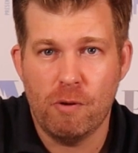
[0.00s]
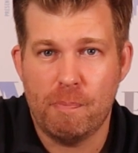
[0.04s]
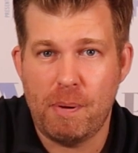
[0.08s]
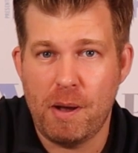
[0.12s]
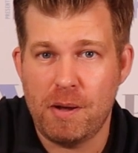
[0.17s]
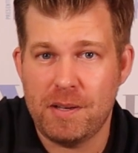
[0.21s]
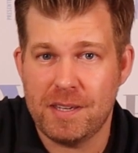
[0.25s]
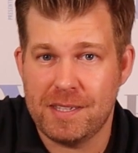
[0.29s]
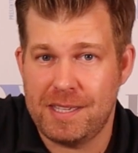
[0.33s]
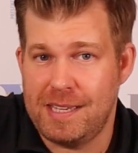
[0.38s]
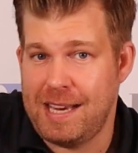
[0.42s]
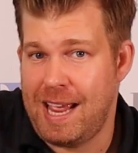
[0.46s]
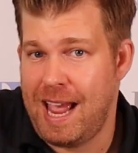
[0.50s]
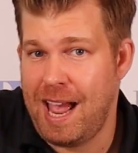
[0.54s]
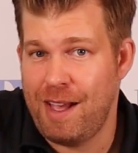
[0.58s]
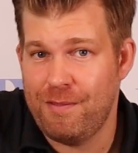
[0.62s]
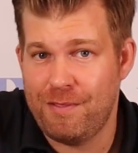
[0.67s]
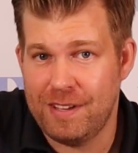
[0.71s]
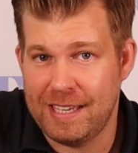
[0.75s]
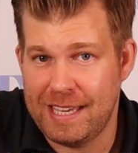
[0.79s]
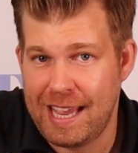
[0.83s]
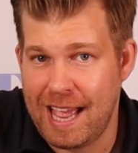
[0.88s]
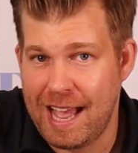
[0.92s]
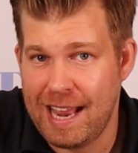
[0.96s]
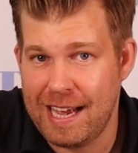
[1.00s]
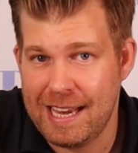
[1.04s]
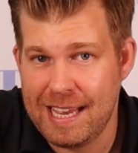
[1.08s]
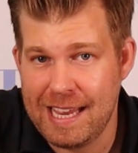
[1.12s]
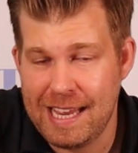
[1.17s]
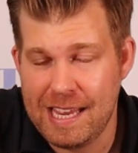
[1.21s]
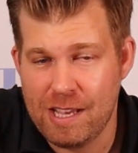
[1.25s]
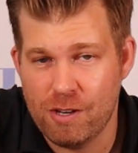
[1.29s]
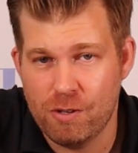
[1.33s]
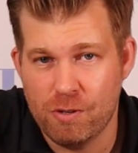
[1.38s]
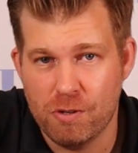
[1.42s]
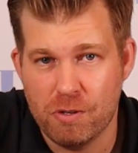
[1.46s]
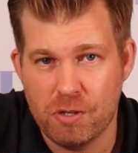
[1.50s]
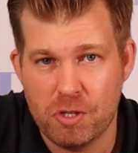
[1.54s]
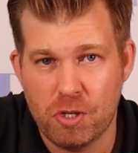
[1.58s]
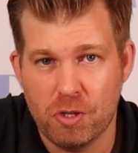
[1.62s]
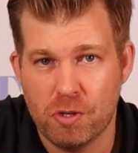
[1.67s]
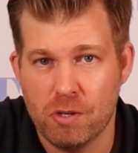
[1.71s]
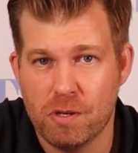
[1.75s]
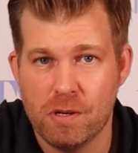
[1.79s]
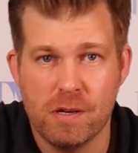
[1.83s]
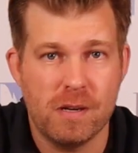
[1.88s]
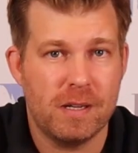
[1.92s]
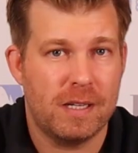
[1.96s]
your boat doesn't have a galley or
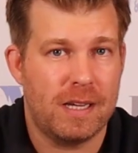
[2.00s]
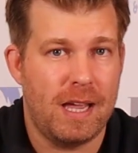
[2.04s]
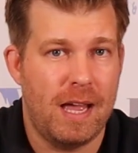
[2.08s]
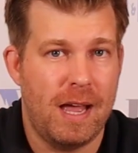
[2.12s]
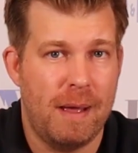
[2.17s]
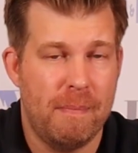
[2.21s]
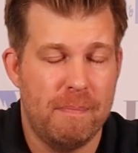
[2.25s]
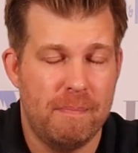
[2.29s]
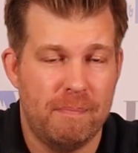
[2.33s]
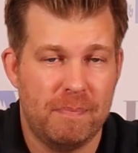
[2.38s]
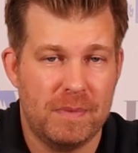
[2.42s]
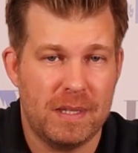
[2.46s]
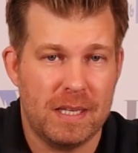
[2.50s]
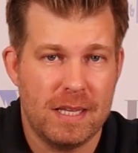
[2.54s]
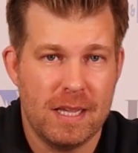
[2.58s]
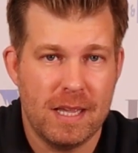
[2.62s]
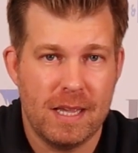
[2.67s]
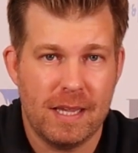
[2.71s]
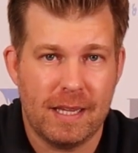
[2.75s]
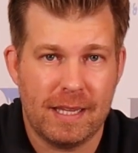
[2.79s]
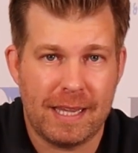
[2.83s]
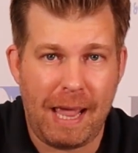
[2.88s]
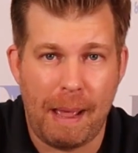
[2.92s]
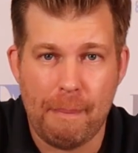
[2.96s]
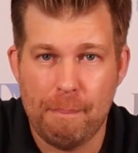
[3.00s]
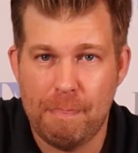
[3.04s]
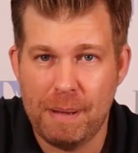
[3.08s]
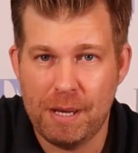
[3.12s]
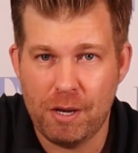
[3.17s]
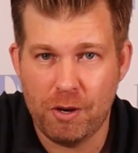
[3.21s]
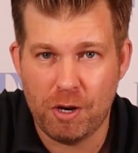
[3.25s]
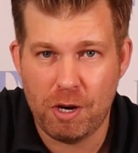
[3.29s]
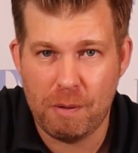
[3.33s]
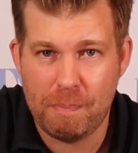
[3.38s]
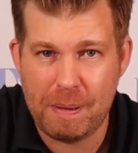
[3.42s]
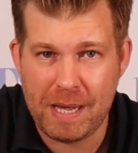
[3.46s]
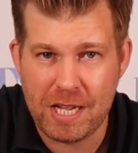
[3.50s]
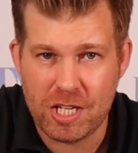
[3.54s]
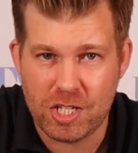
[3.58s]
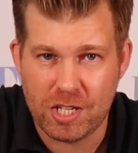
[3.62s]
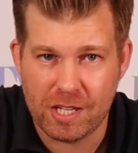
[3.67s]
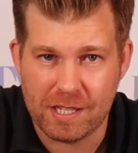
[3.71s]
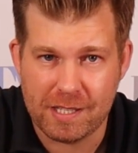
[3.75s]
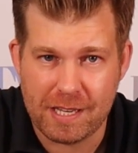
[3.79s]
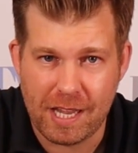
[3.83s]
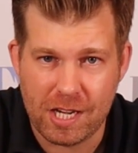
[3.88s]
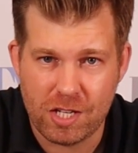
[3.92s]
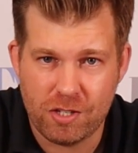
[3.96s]
you're camping on a
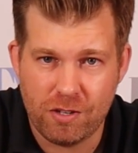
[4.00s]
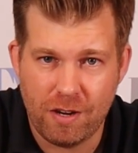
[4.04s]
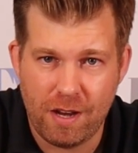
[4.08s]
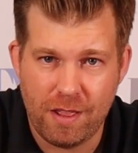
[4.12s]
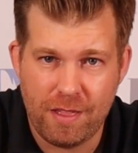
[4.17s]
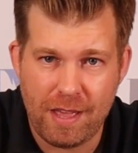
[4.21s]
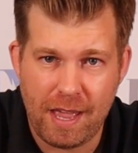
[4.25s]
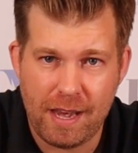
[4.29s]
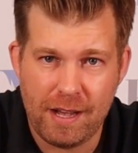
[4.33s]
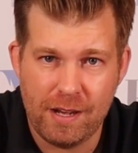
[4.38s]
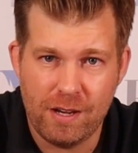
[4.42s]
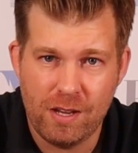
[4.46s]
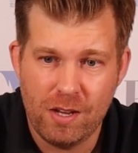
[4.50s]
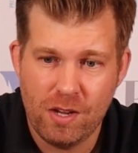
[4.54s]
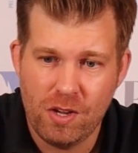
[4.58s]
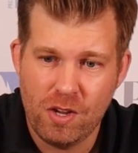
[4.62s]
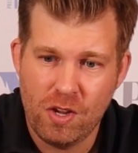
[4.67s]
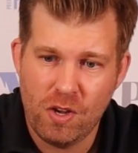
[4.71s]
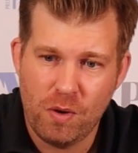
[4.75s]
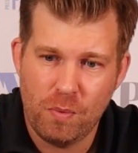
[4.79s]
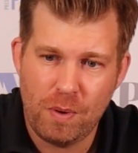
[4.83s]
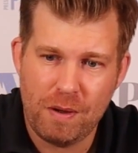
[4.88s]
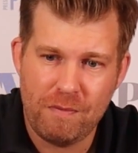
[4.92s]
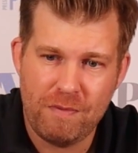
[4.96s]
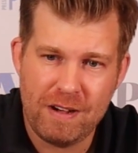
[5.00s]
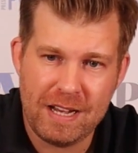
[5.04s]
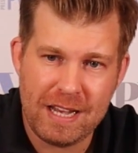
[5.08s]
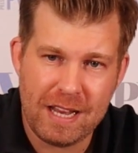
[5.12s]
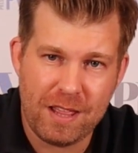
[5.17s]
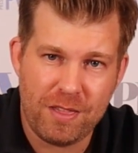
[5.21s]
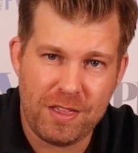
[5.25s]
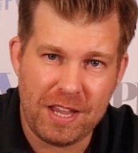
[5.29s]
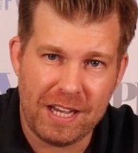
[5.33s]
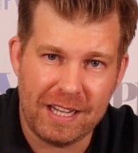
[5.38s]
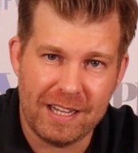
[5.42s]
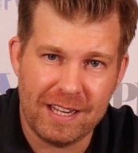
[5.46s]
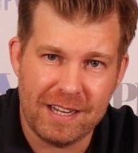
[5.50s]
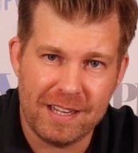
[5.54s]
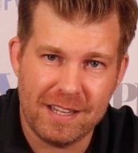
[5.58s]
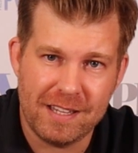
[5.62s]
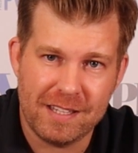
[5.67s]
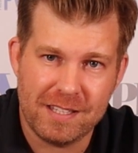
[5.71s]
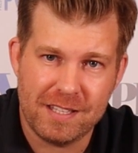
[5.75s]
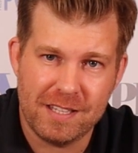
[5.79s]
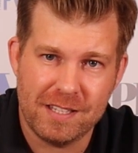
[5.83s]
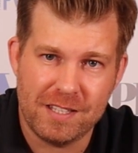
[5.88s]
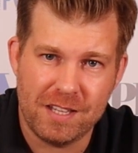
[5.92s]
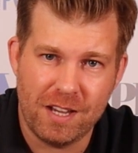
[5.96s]
beach, etc., then we really think that
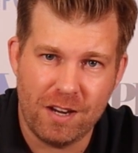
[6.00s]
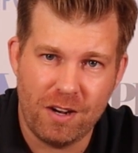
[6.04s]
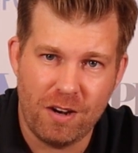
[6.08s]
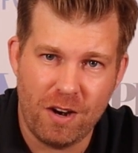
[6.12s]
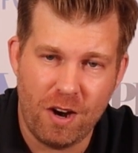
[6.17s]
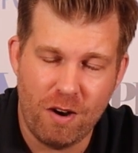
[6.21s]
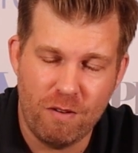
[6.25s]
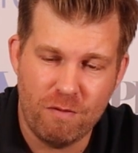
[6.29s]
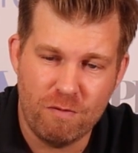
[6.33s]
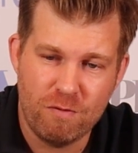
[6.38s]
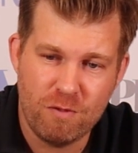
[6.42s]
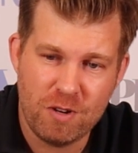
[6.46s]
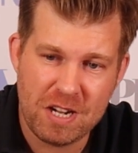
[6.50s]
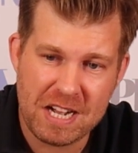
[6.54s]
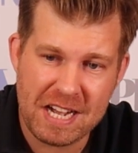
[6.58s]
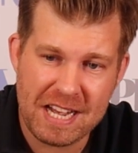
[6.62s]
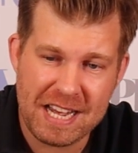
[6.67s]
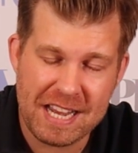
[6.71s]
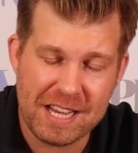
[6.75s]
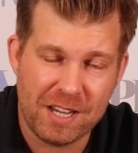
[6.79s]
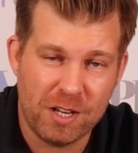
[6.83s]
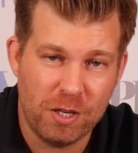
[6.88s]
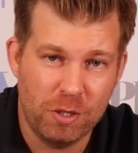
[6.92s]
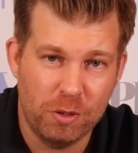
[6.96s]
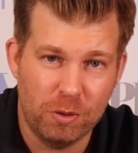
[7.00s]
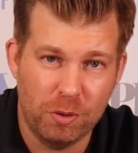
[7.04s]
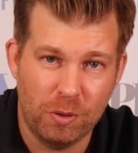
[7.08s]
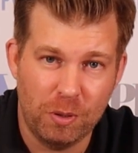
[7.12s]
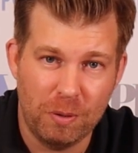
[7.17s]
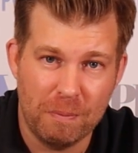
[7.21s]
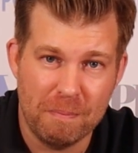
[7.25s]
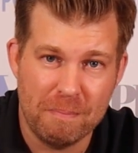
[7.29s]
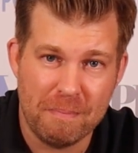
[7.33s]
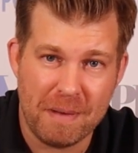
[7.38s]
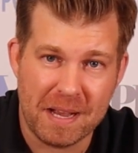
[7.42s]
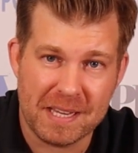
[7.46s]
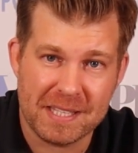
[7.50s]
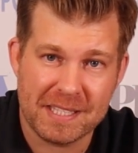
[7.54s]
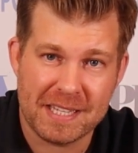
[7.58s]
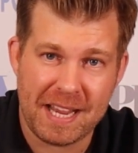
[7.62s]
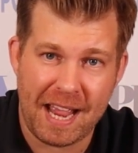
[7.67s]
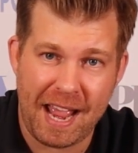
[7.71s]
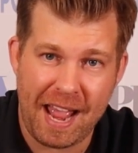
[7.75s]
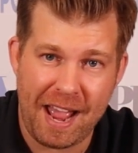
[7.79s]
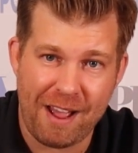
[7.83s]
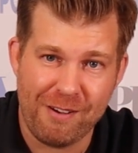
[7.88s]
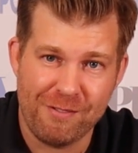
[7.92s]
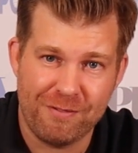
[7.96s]
this is a really cool
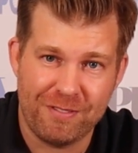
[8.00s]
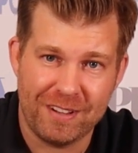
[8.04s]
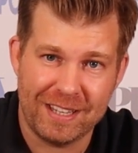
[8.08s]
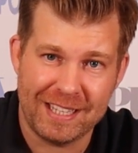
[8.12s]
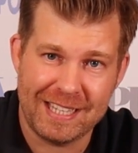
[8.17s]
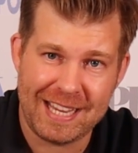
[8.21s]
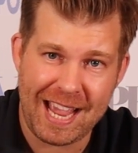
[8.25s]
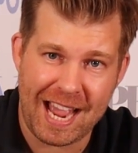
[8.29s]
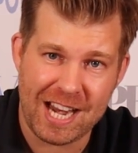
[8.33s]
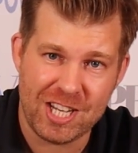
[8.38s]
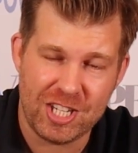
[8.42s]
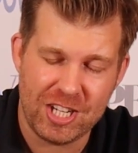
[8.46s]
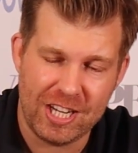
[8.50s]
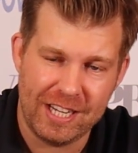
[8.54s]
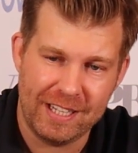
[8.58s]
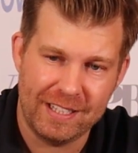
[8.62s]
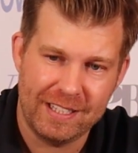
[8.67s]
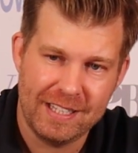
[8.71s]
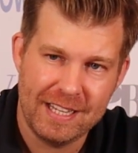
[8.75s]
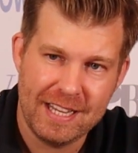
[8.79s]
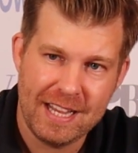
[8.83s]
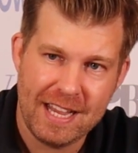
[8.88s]
must-have gadget.